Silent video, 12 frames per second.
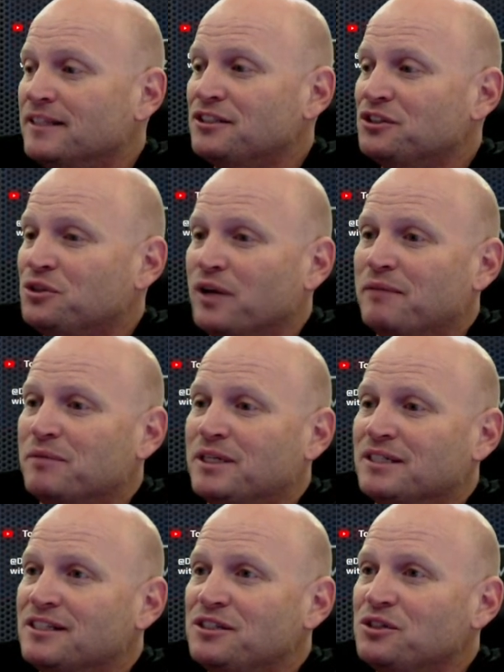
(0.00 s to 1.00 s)
This is great
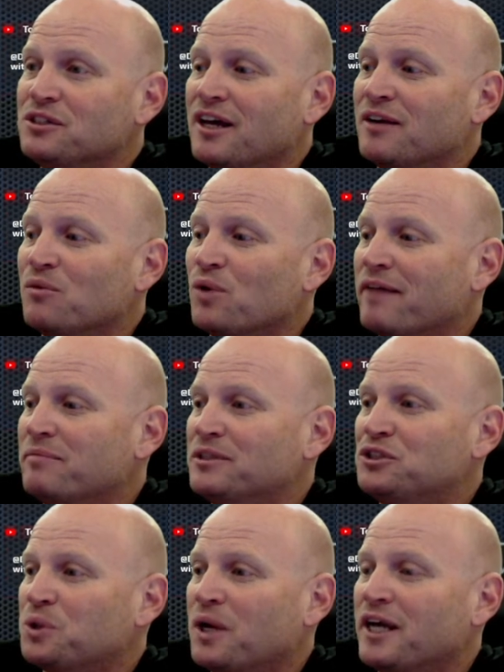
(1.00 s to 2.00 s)
because this is kind of what I've
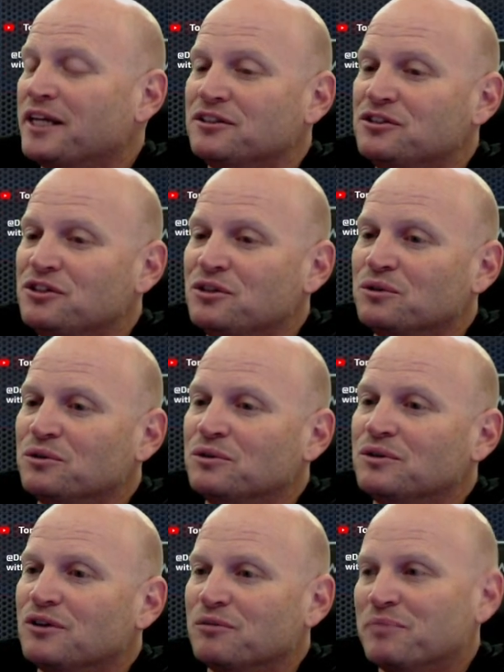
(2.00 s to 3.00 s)
been trying to
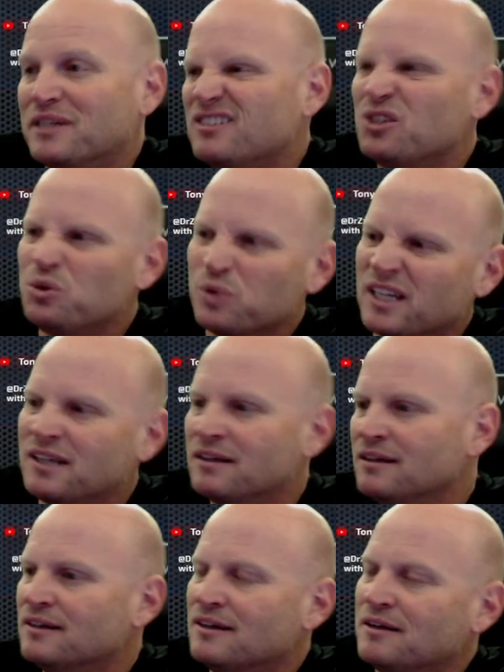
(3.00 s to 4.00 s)
do or been
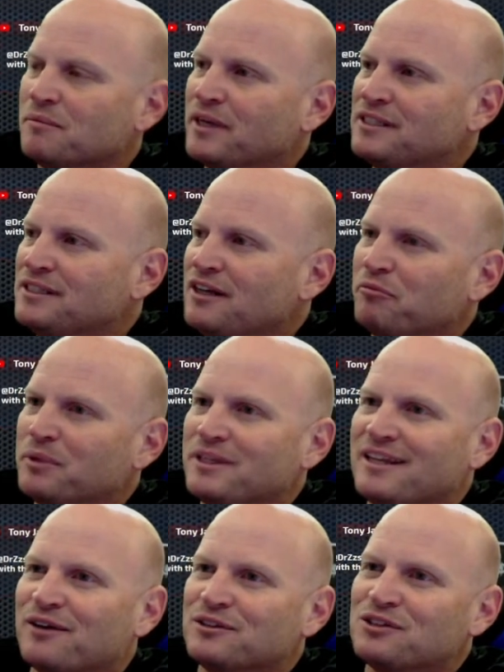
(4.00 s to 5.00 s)
doing myself,
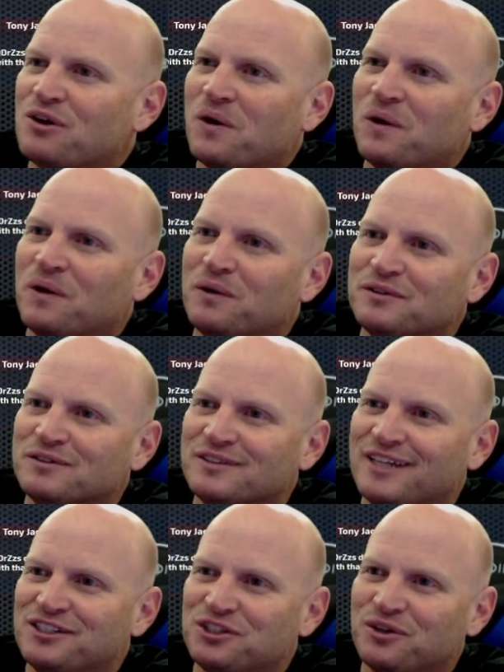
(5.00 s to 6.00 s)
but now it's all
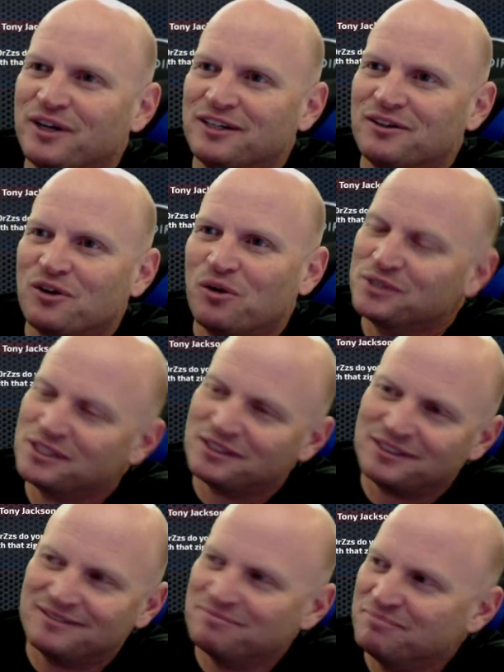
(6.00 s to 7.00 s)
integrated into Home
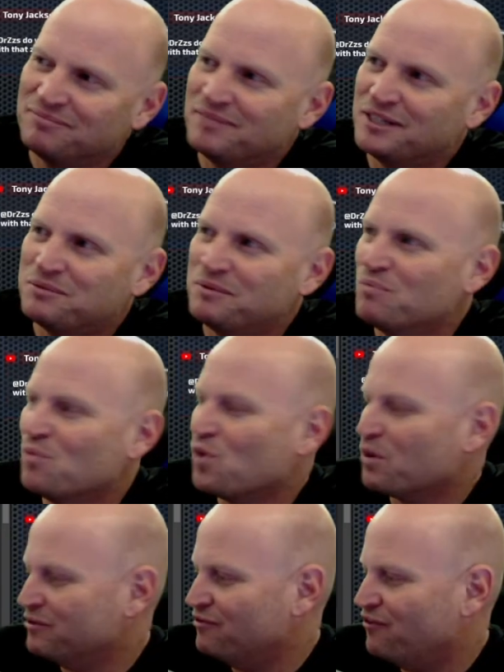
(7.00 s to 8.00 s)
Assistant. makes me
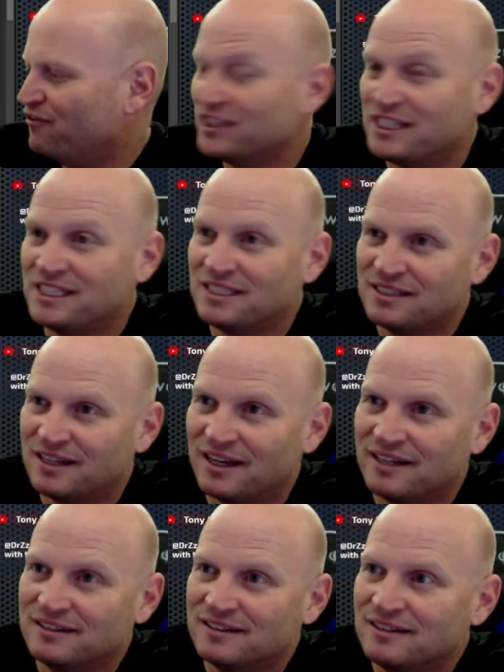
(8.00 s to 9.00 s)
warm and fuzzy
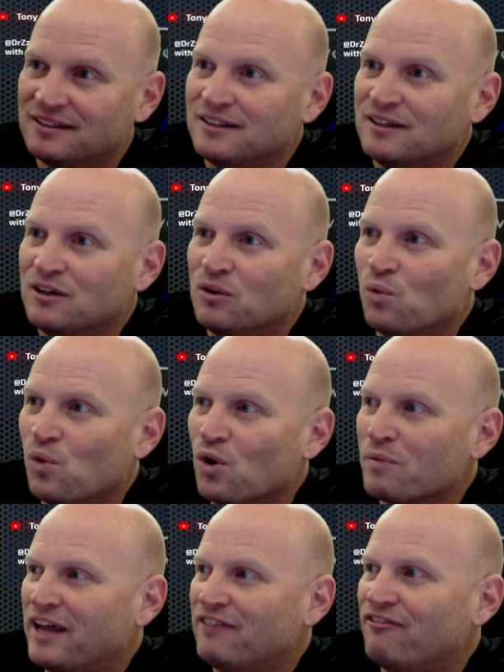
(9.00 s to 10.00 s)
inside.
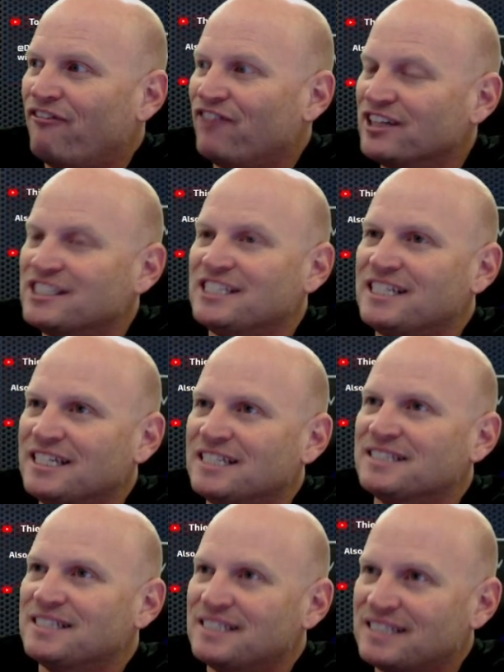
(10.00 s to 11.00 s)
Warm and fuzzy
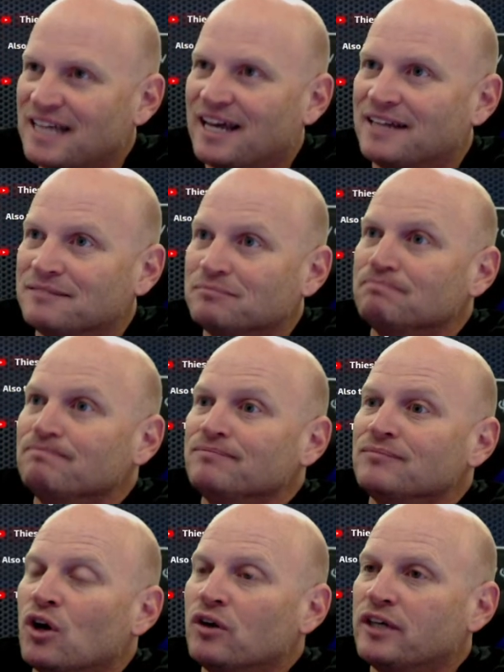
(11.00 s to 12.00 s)
inside.
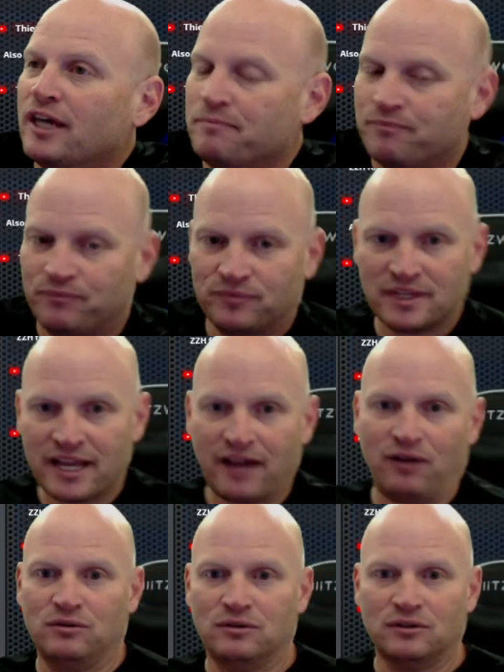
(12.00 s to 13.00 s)
Okay,
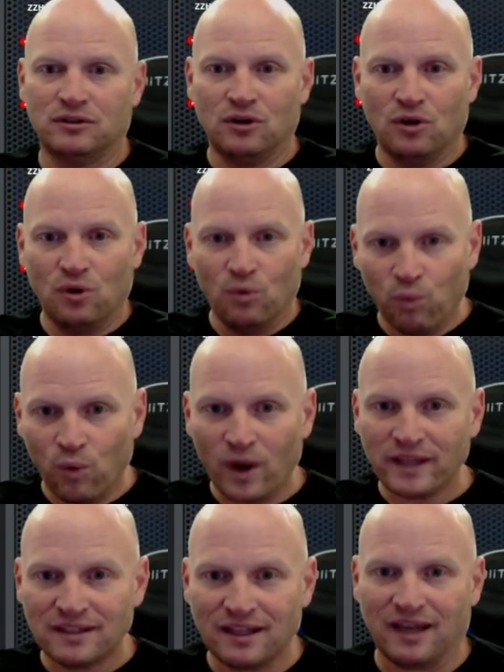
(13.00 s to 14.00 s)
now
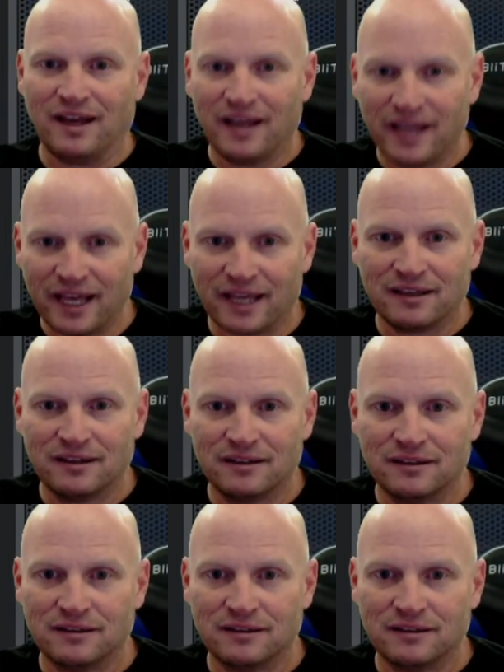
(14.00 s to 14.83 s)
what the heck?